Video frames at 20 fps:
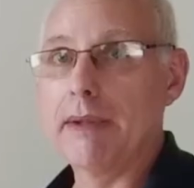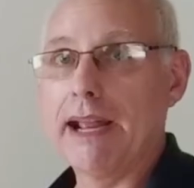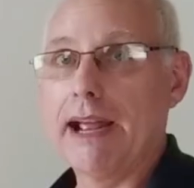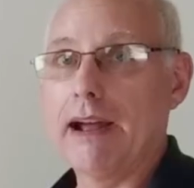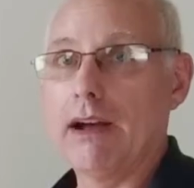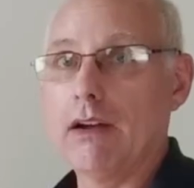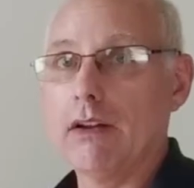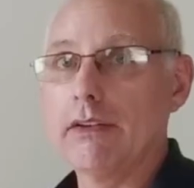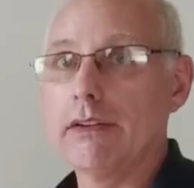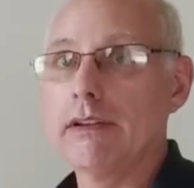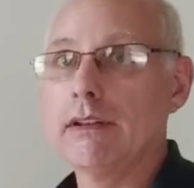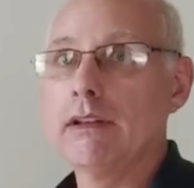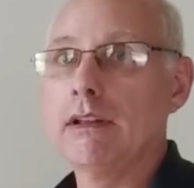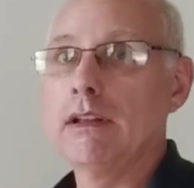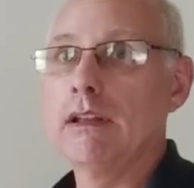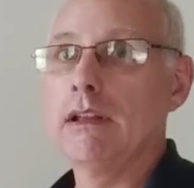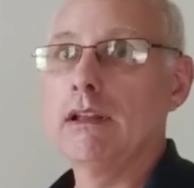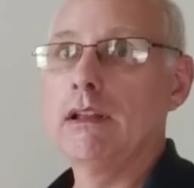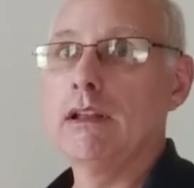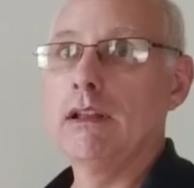out.
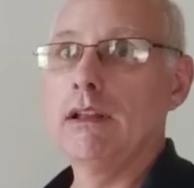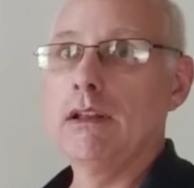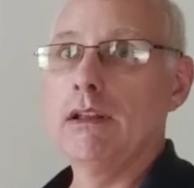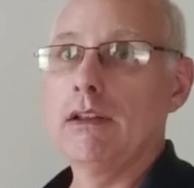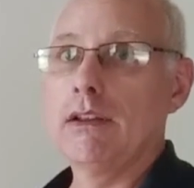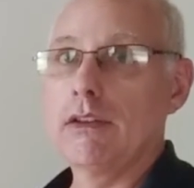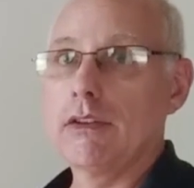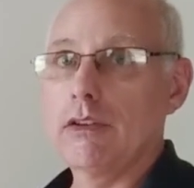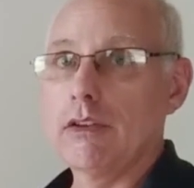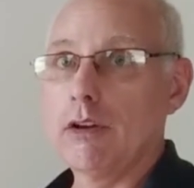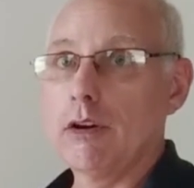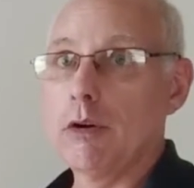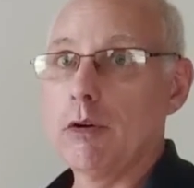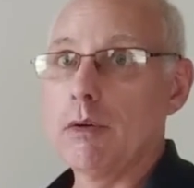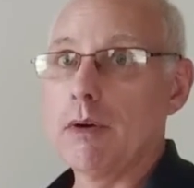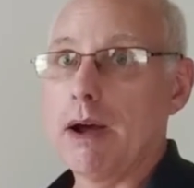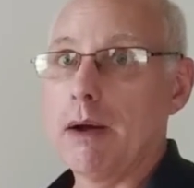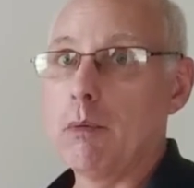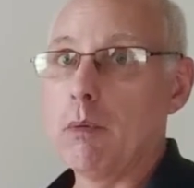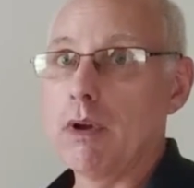
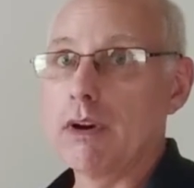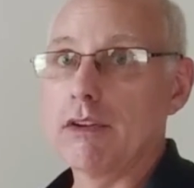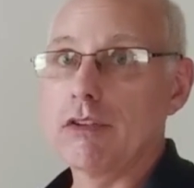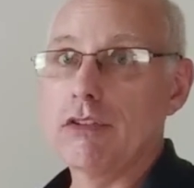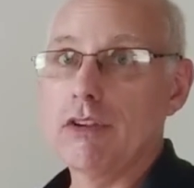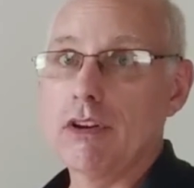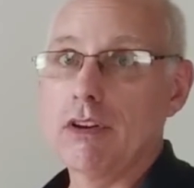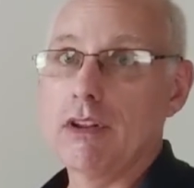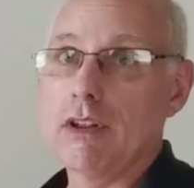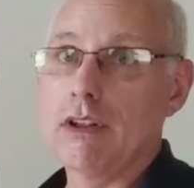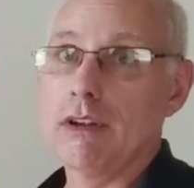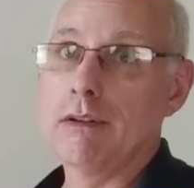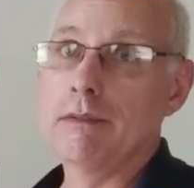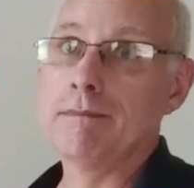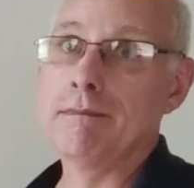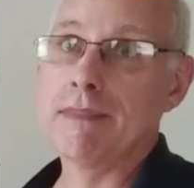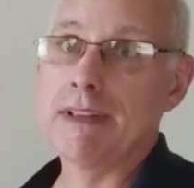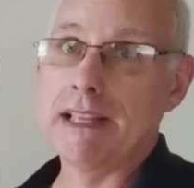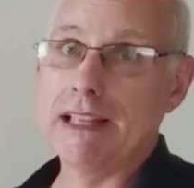So I want to show you,